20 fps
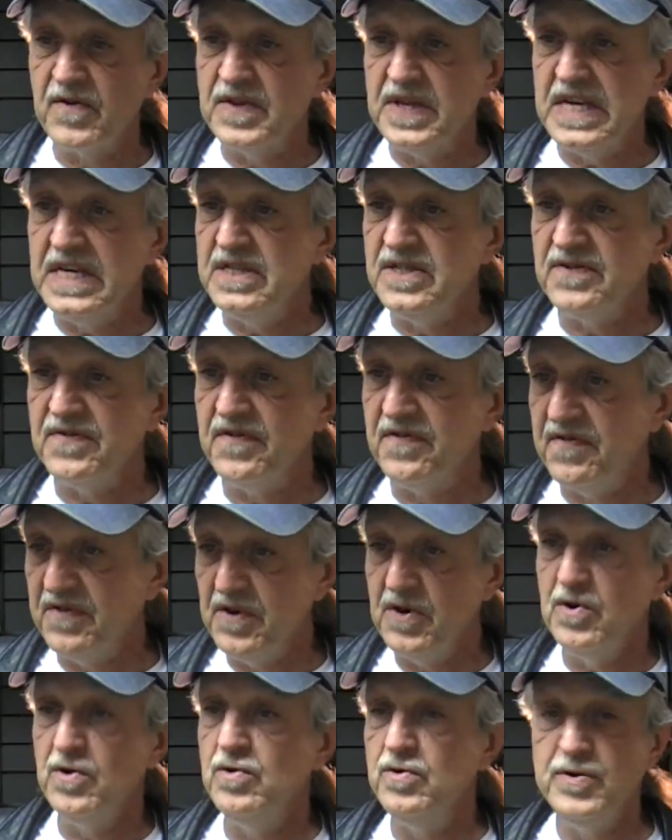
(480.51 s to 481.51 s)
these
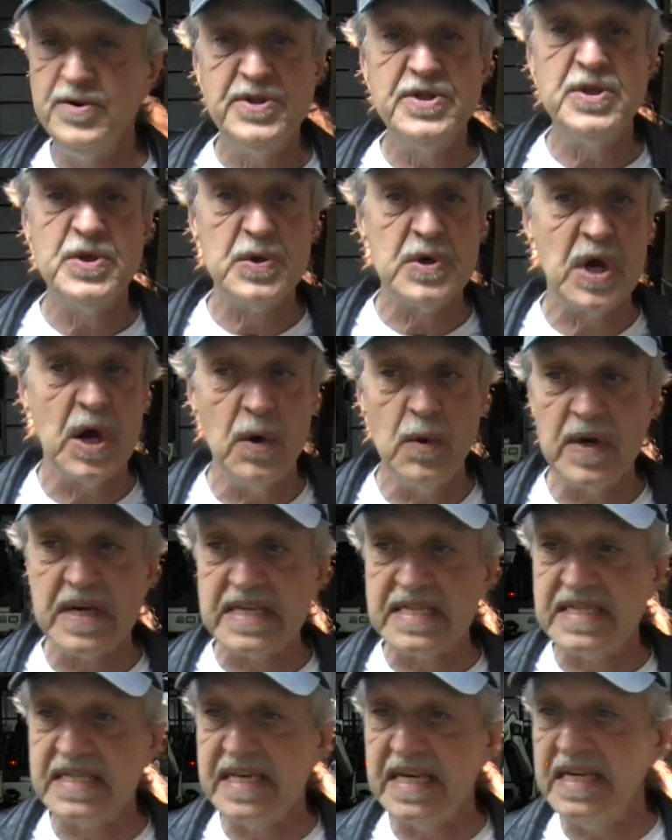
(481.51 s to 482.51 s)
views to
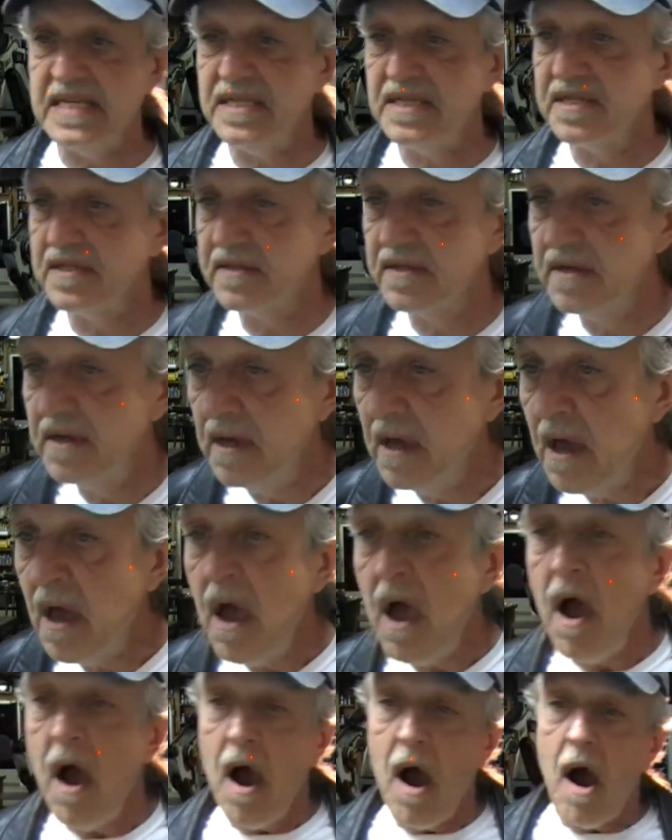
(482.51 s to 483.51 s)
coexist?
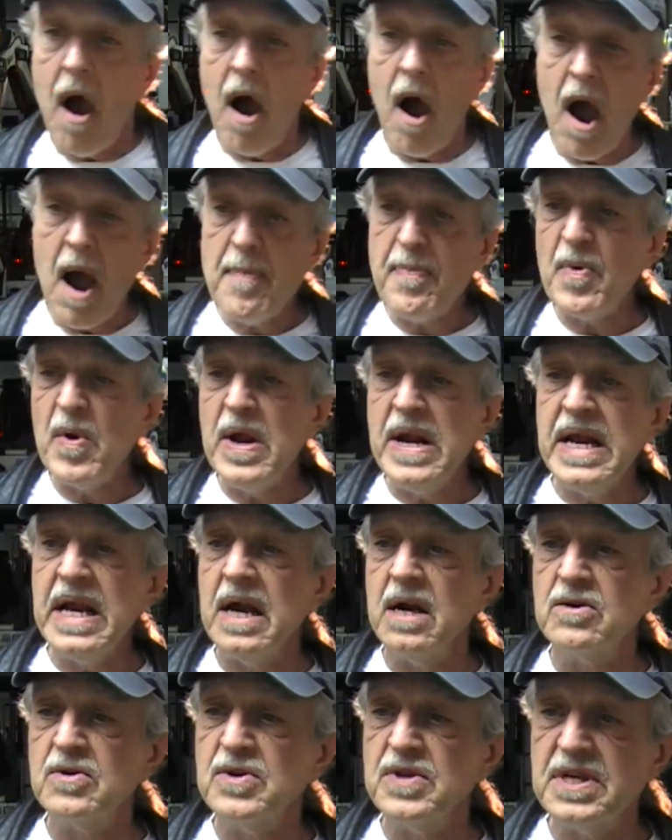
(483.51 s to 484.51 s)
Operating
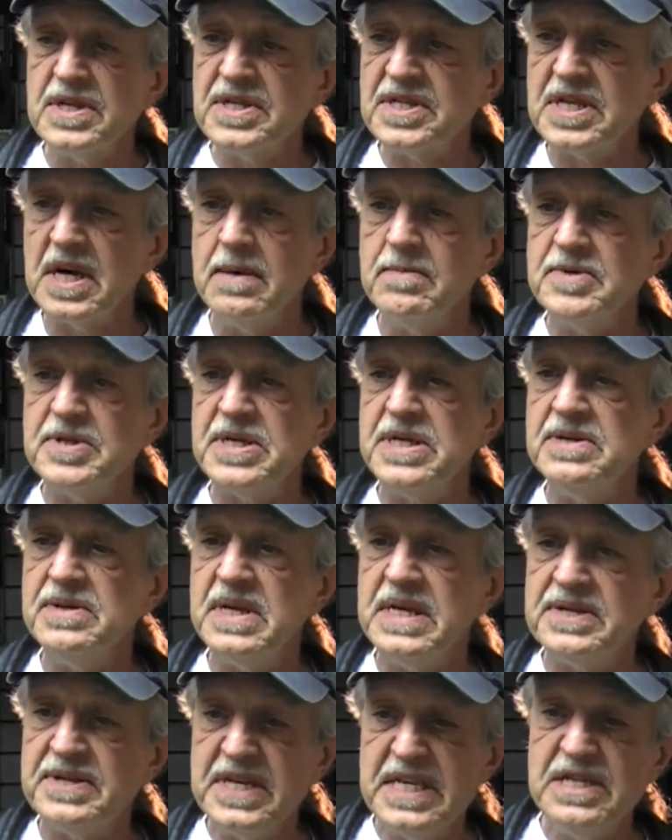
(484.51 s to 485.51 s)
under the assumption
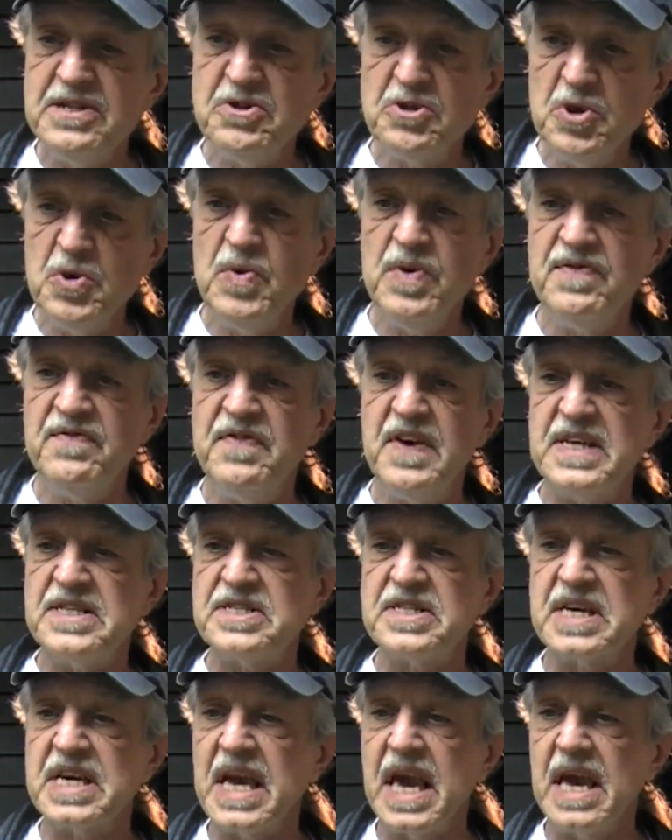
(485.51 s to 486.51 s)
that these two
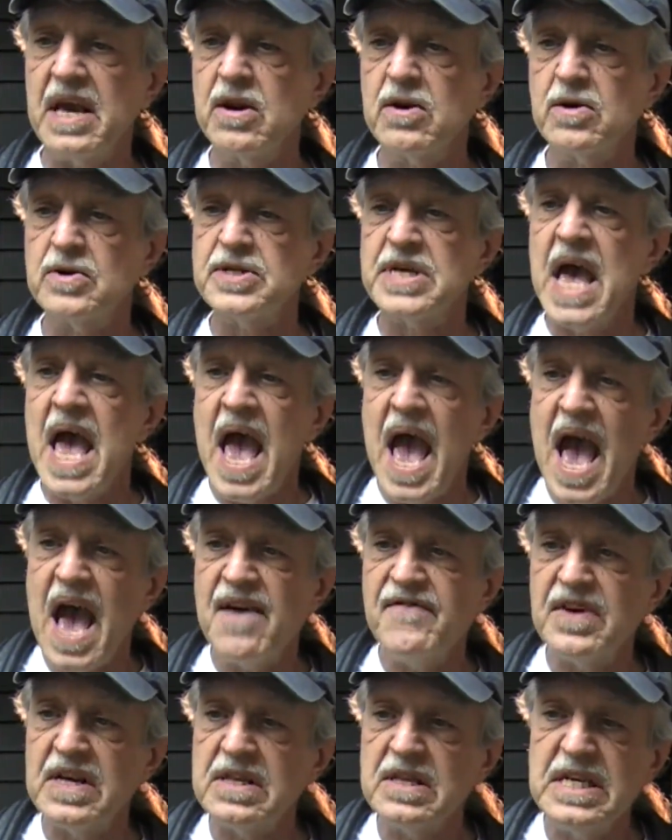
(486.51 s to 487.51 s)
investigators
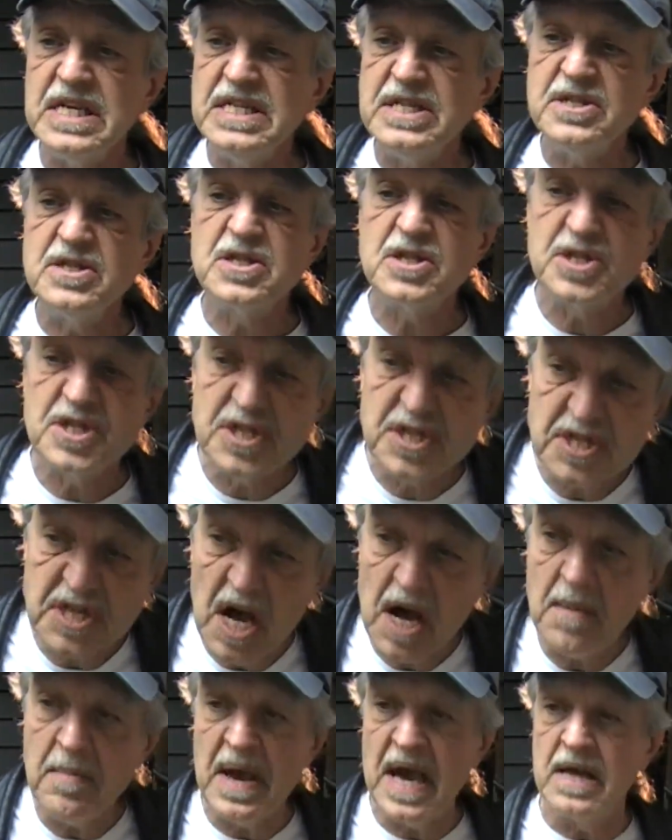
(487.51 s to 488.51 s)
have at least
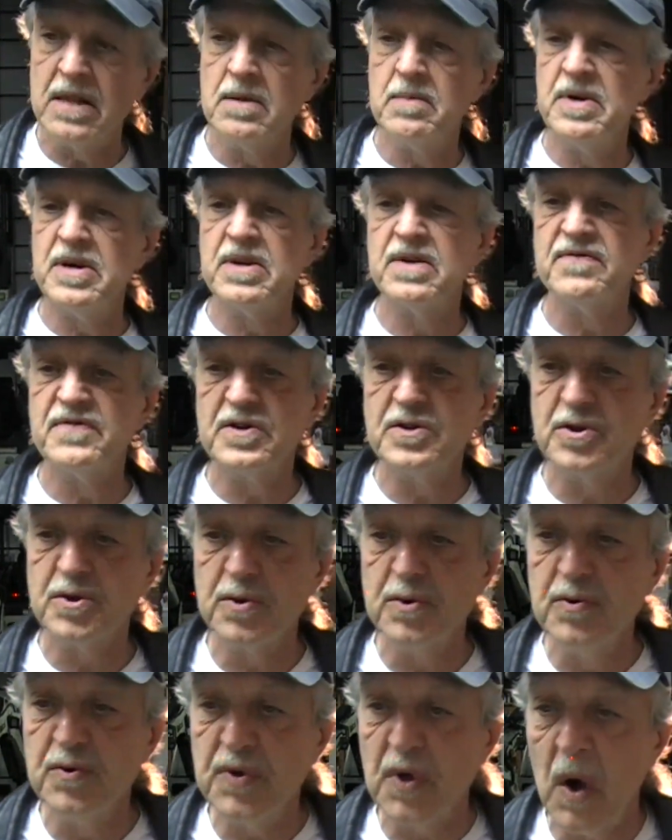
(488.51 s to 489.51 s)
some element of the
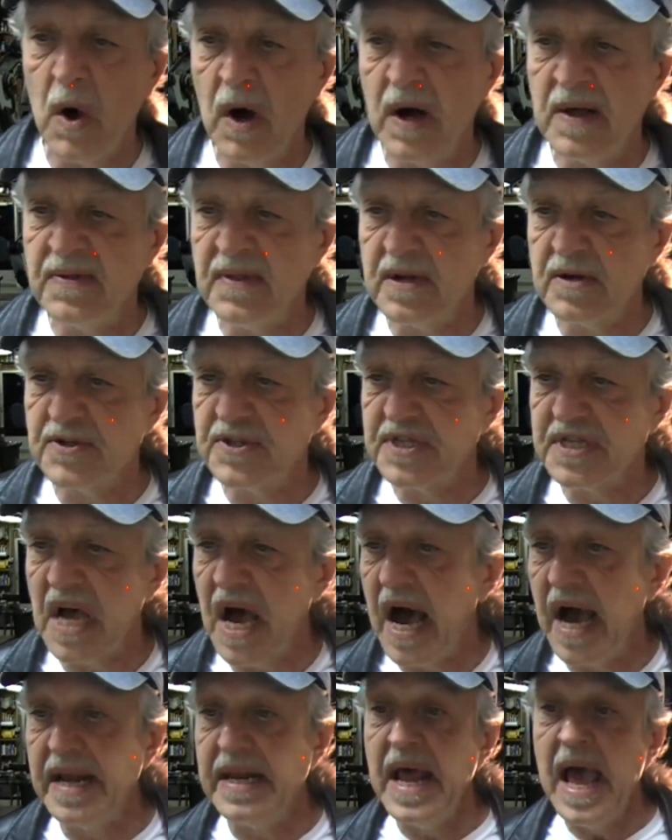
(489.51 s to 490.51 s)
truth on their
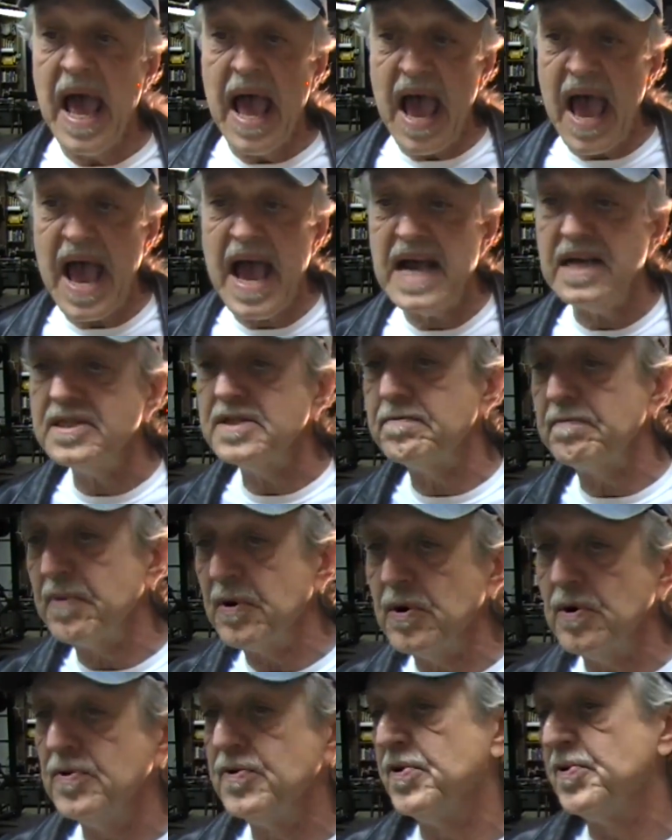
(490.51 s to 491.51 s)
side, as
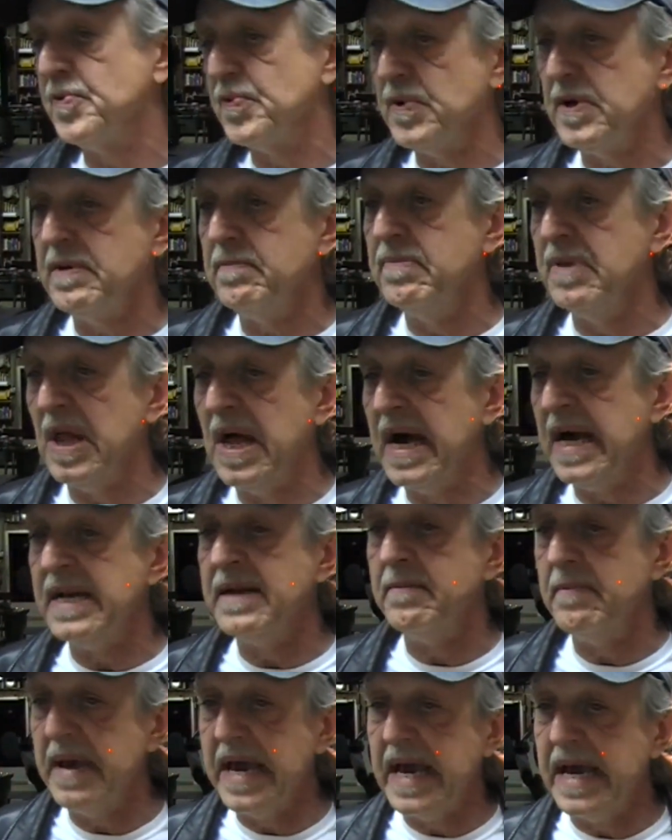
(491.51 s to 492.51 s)
per the three
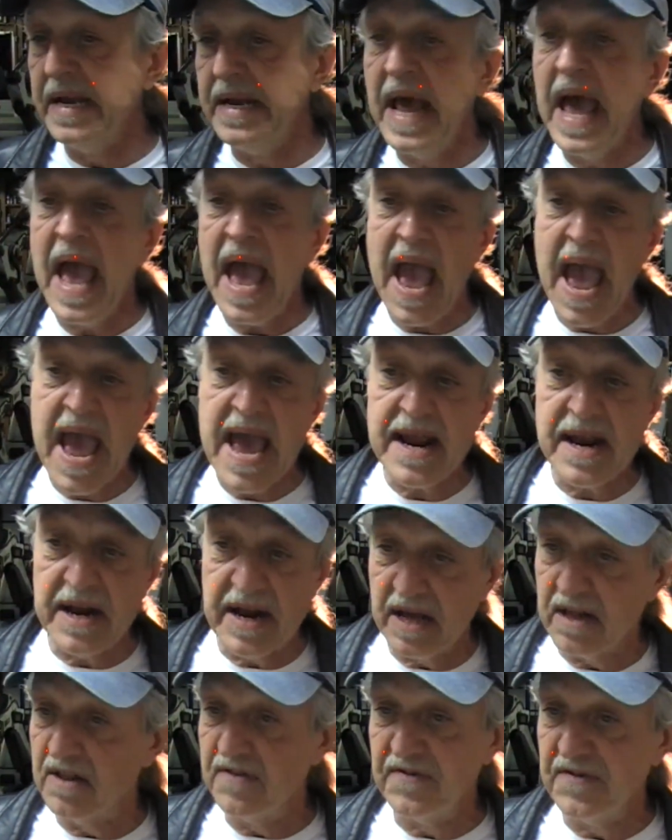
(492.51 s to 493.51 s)
blind men and an
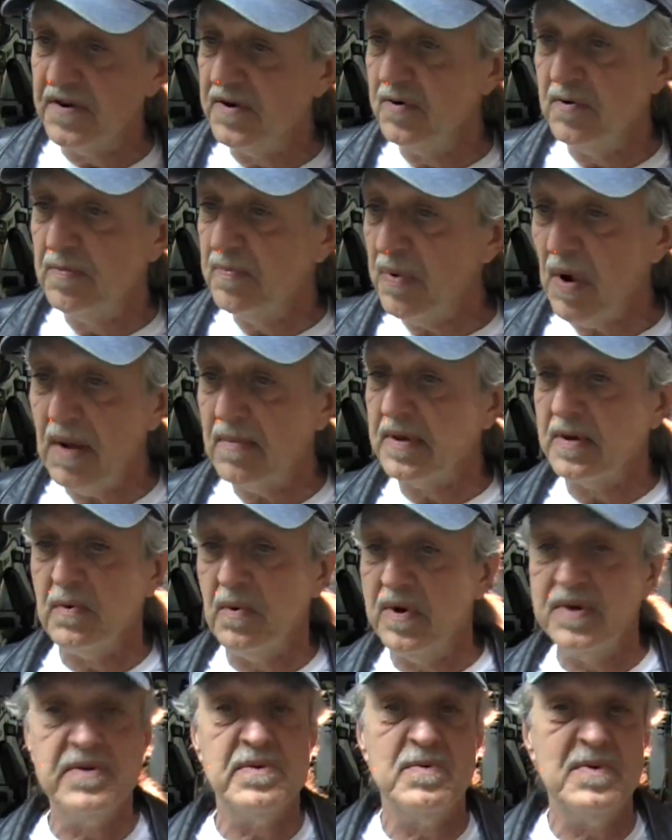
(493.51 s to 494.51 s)
elephant who probably
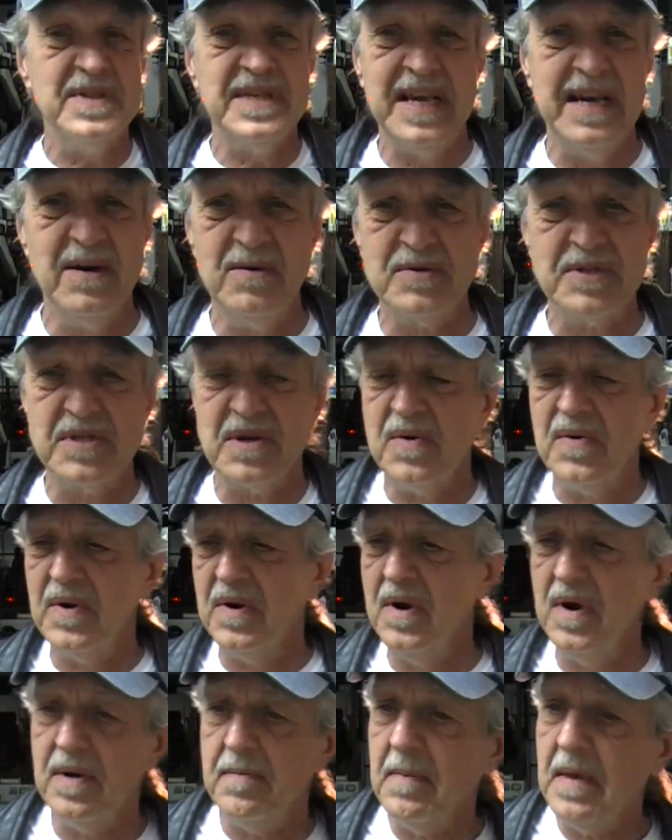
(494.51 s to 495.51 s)
wondered what the hell was going
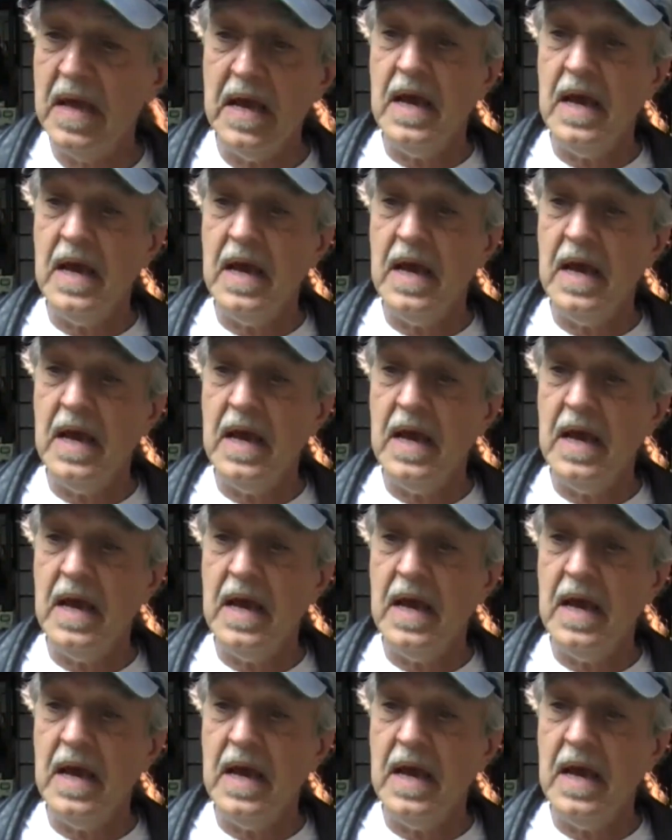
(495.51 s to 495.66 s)
on.